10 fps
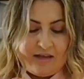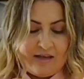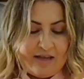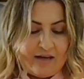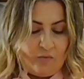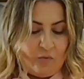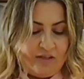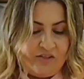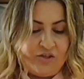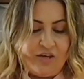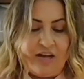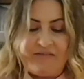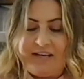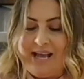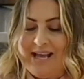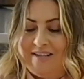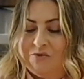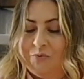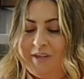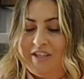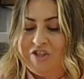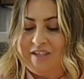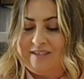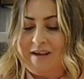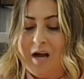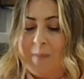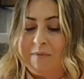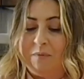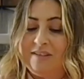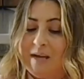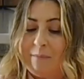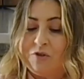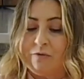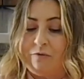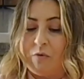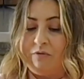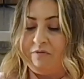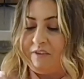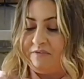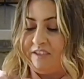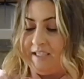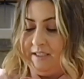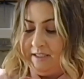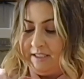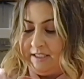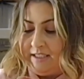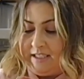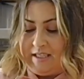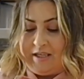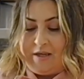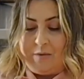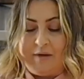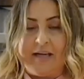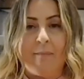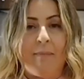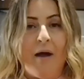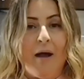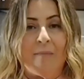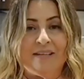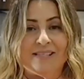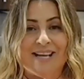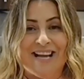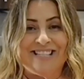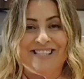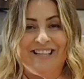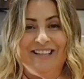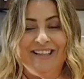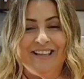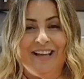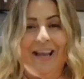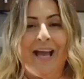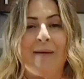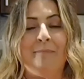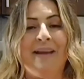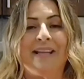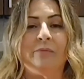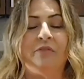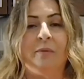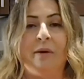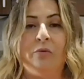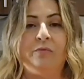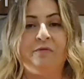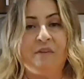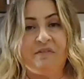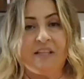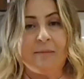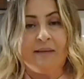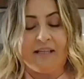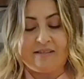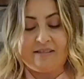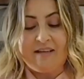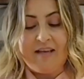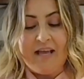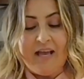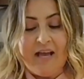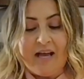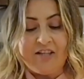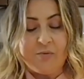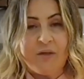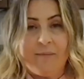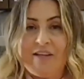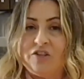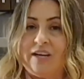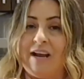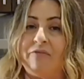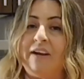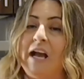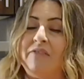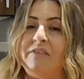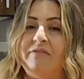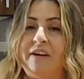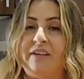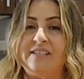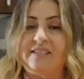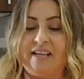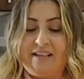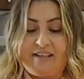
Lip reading: And once your oven has reached its optimal temperature, 450, we're going to pop these guys in and bake them for about 15 minutes. I do want to mention every oven varies slightly.